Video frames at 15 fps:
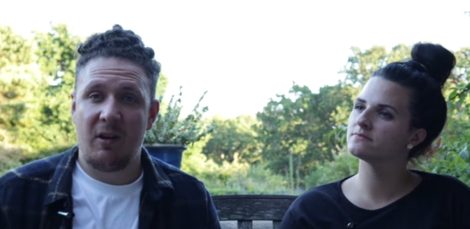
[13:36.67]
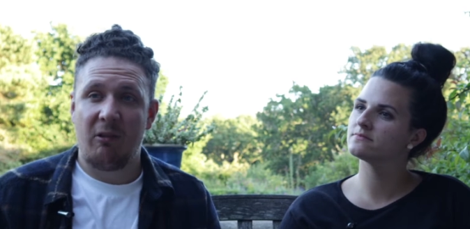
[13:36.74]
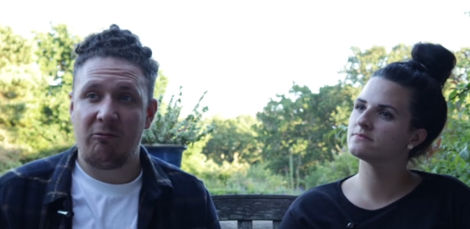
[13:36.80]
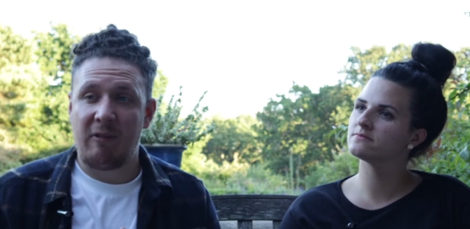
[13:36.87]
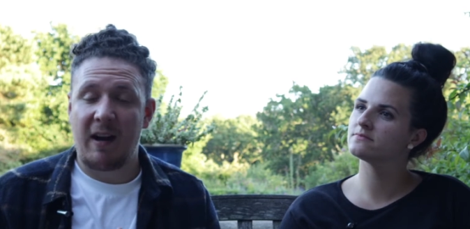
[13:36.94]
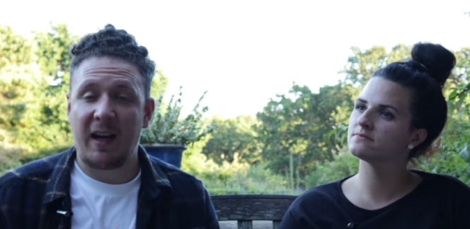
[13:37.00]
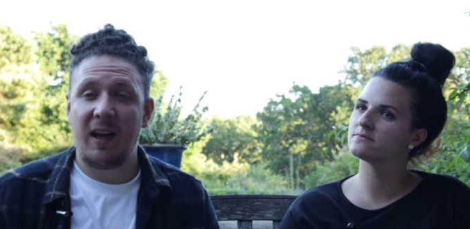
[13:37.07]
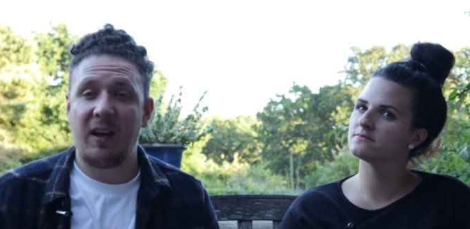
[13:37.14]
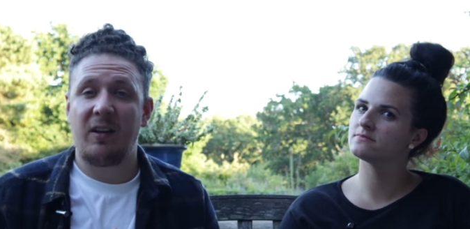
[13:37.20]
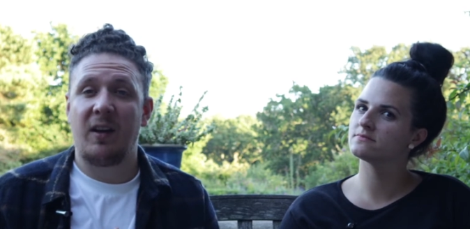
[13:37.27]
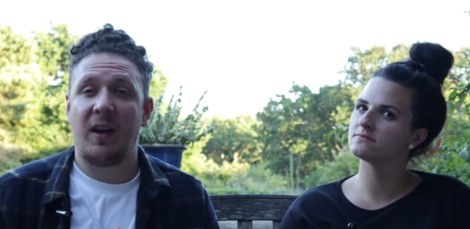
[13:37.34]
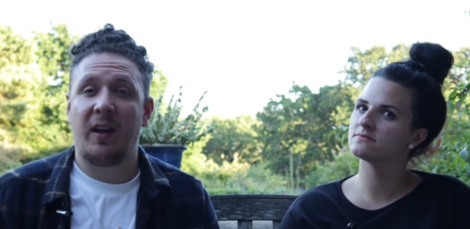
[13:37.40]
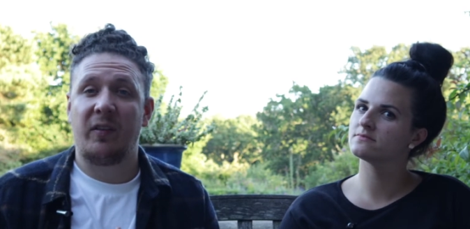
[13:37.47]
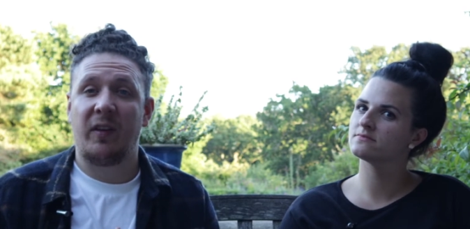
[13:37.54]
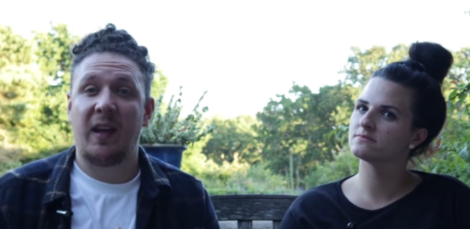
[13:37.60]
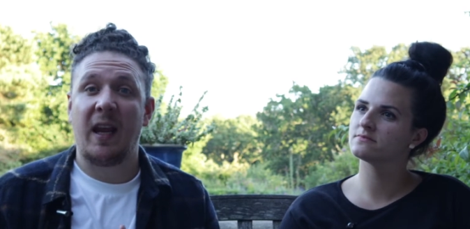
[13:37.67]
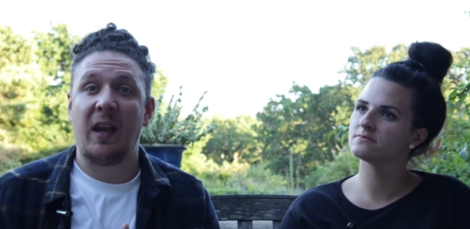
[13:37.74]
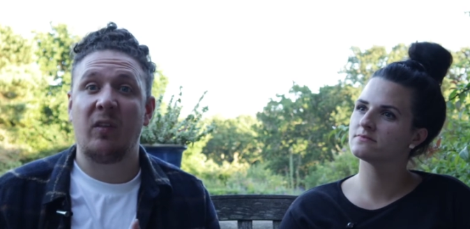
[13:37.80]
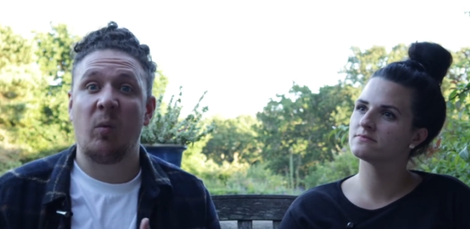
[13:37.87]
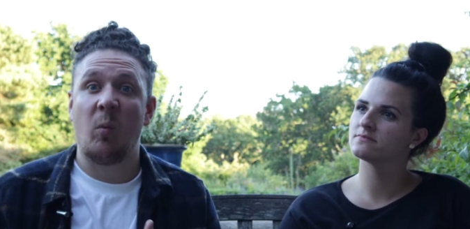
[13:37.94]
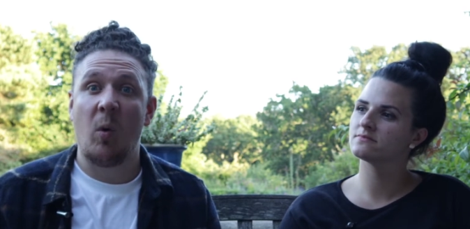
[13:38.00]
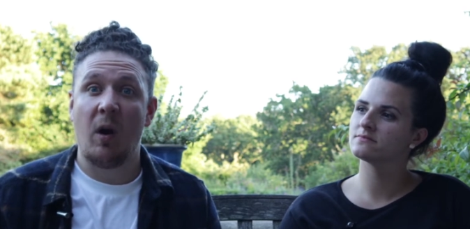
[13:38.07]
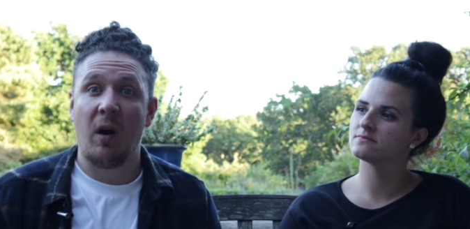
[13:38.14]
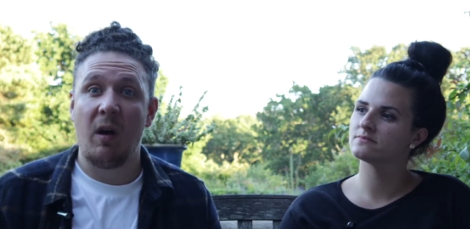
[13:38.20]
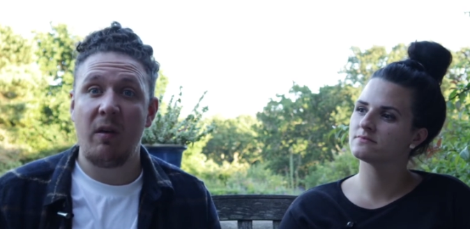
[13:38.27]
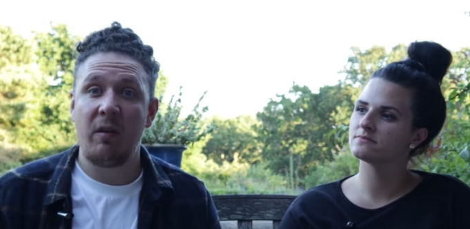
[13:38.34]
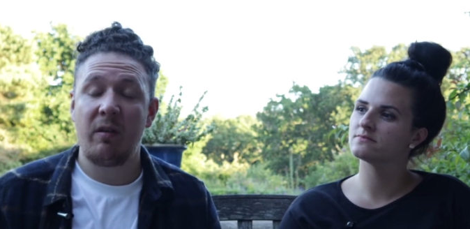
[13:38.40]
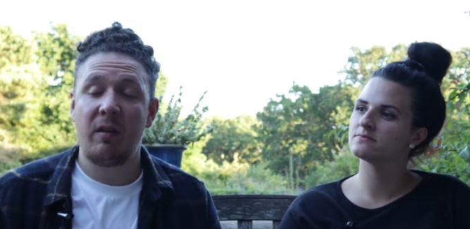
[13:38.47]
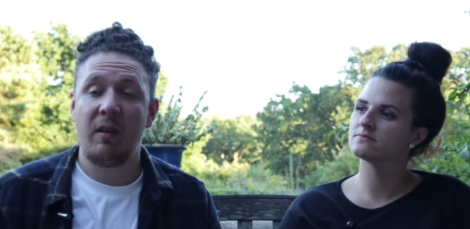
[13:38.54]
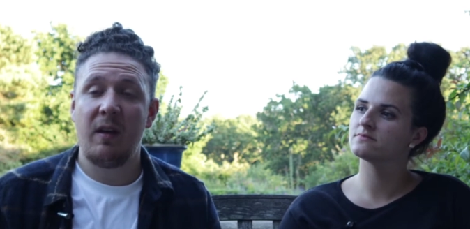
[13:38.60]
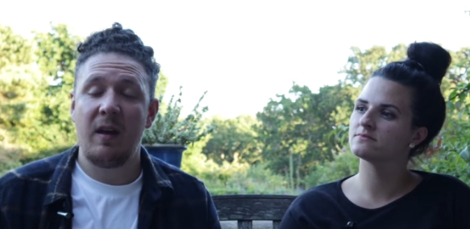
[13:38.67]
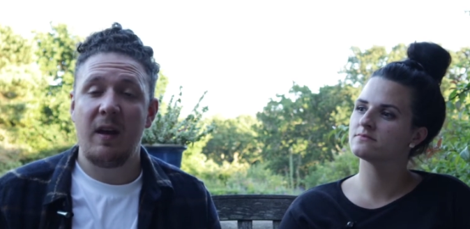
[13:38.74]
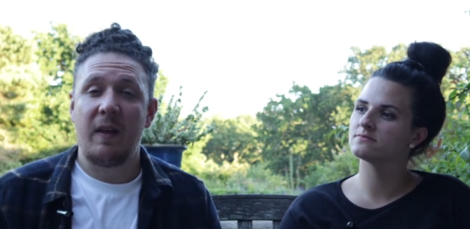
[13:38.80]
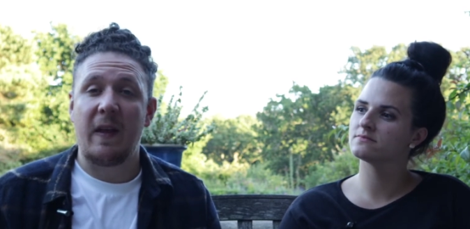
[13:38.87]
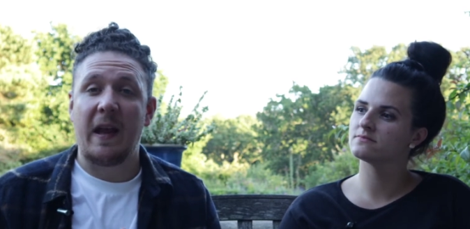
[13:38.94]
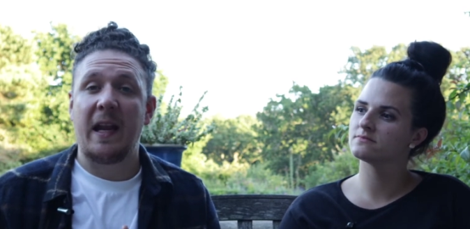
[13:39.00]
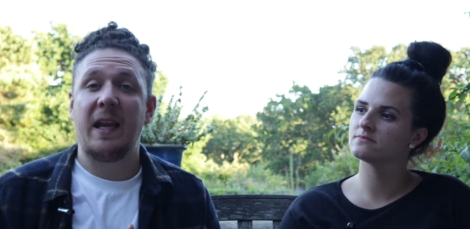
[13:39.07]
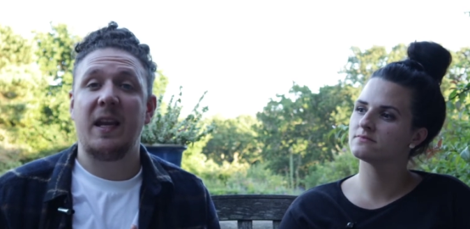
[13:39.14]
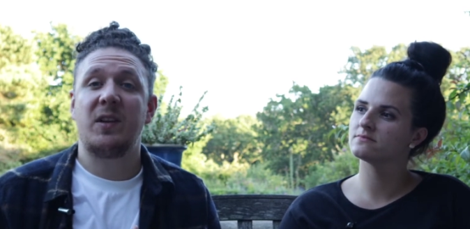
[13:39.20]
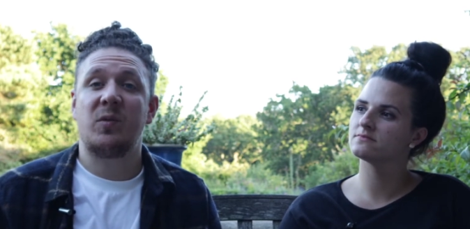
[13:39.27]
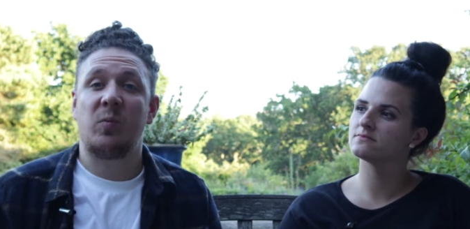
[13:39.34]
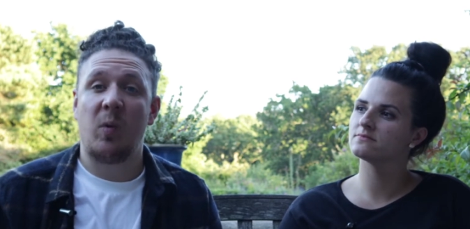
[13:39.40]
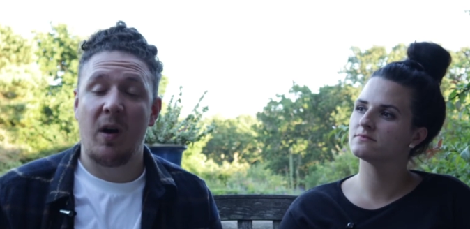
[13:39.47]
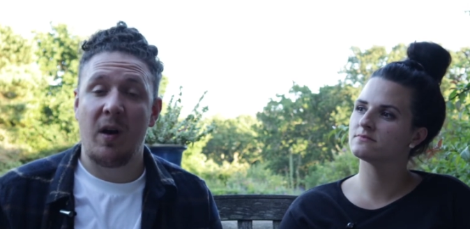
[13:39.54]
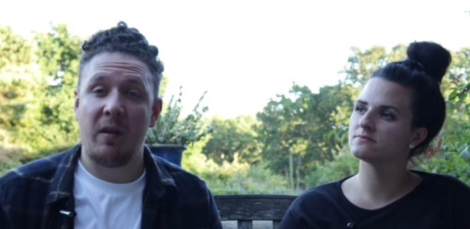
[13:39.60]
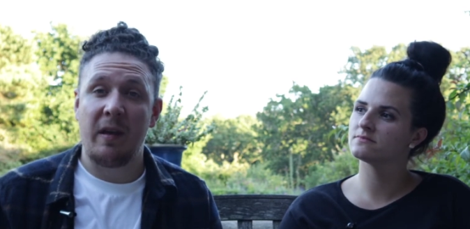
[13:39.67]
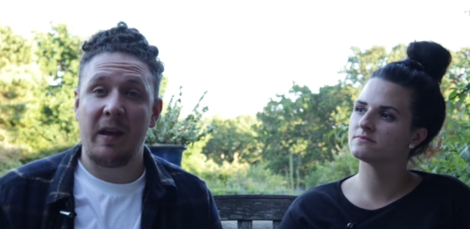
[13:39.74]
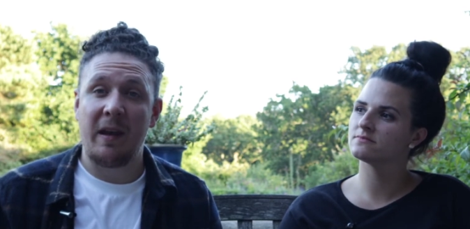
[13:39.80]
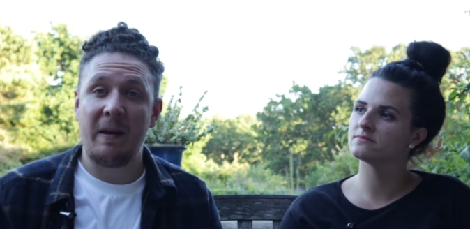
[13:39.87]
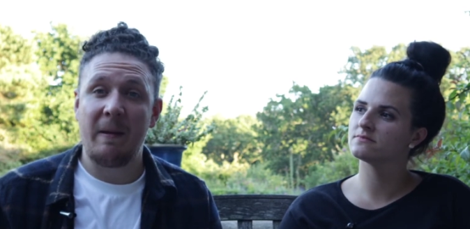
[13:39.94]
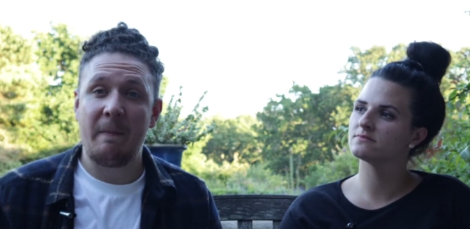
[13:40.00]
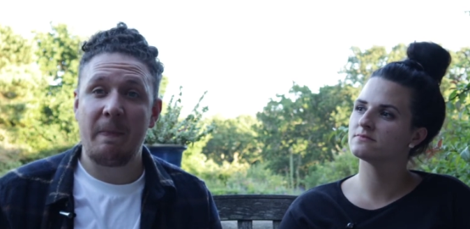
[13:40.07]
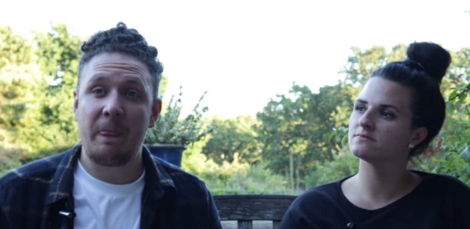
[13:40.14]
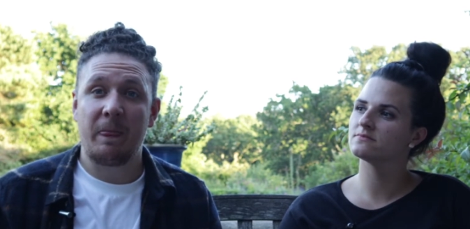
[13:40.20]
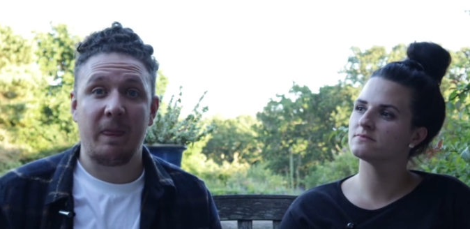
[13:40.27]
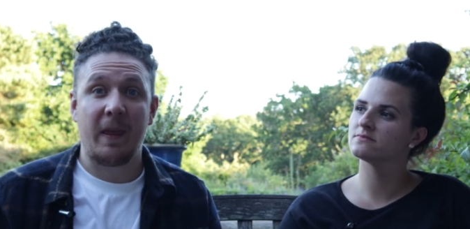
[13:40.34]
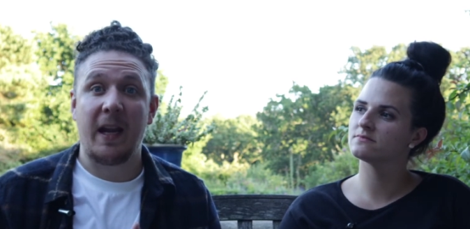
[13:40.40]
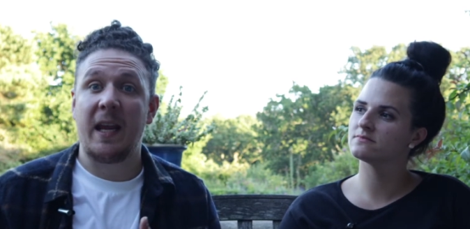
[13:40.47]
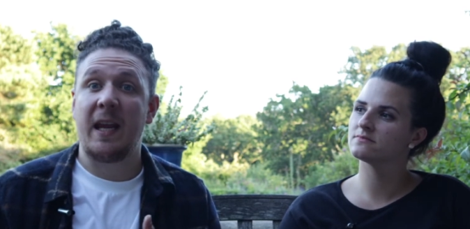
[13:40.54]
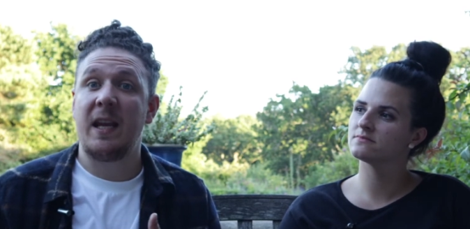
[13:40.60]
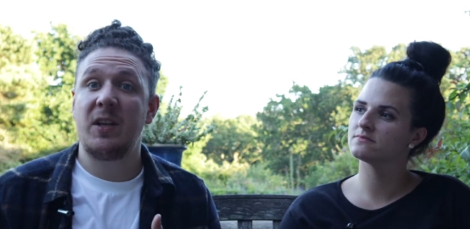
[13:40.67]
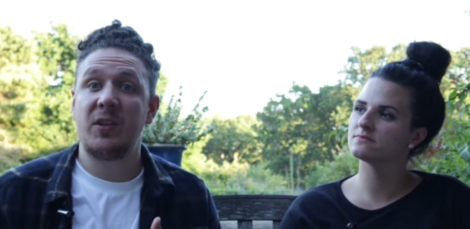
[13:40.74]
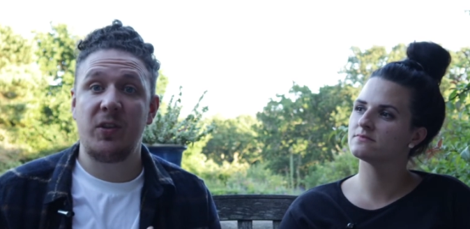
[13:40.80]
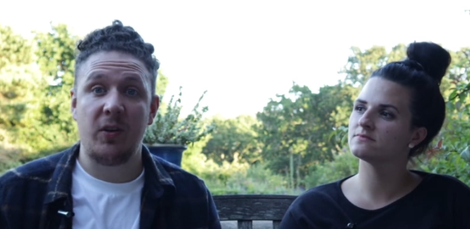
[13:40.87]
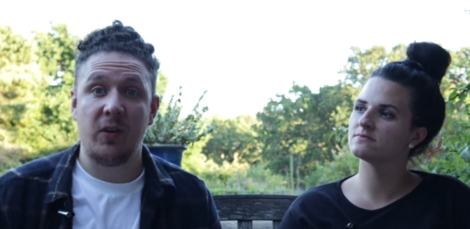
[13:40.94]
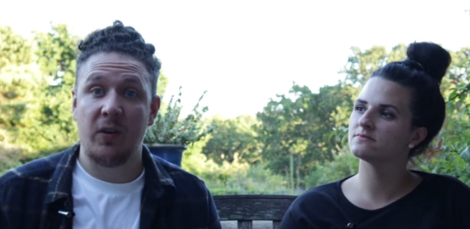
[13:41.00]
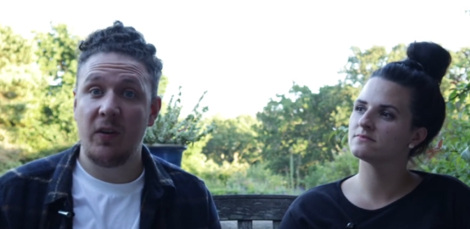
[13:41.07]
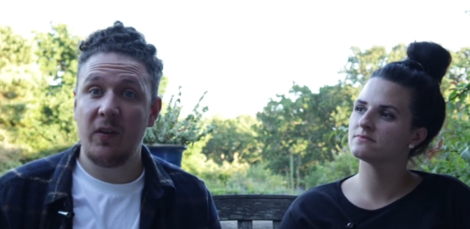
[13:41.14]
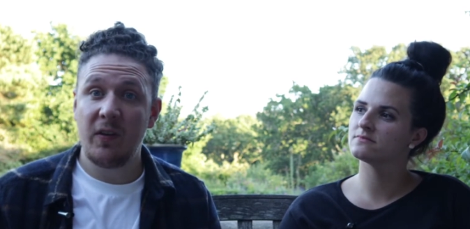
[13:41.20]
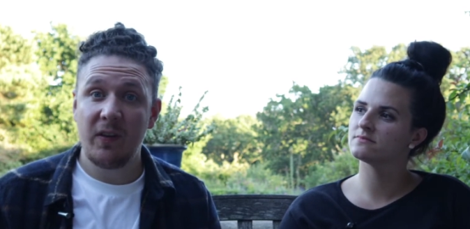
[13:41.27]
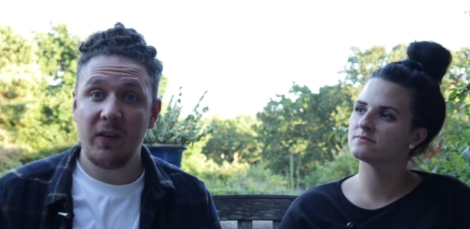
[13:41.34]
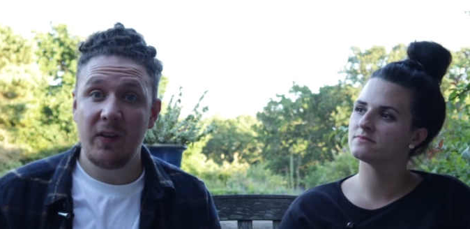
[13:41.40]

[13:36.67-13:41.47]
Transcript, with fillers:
Speaker 1: recognizing his worth, that he is worthy, that he is good,